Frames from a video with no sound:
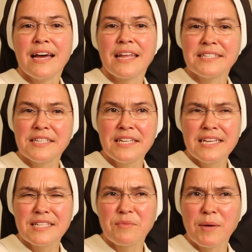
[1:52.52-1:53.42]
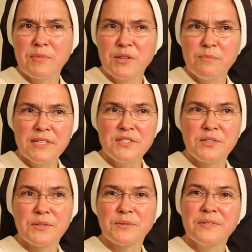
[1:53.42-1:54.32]
And I said, "Yes, I'm going to
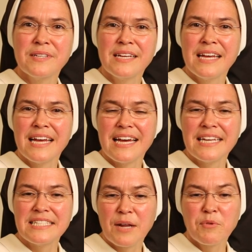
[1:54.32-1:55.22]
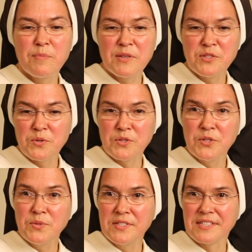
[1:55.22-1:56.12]
miss you." And he said, "I'm going to miss you
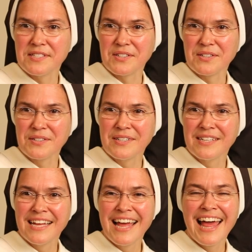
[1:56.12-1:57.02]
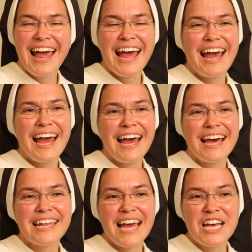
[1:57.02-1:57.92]
too, sister."
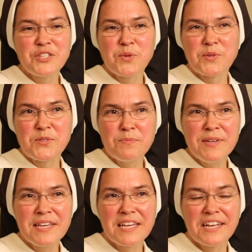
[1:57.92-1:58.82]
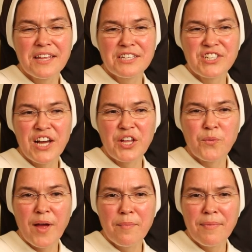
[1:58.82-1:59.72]
And as we were speaking, another child
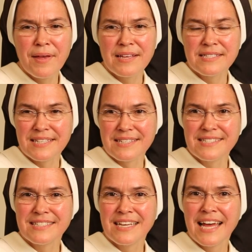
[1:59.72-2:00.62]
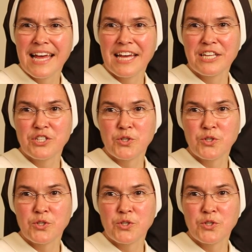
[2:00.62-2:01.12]
ran past us, headed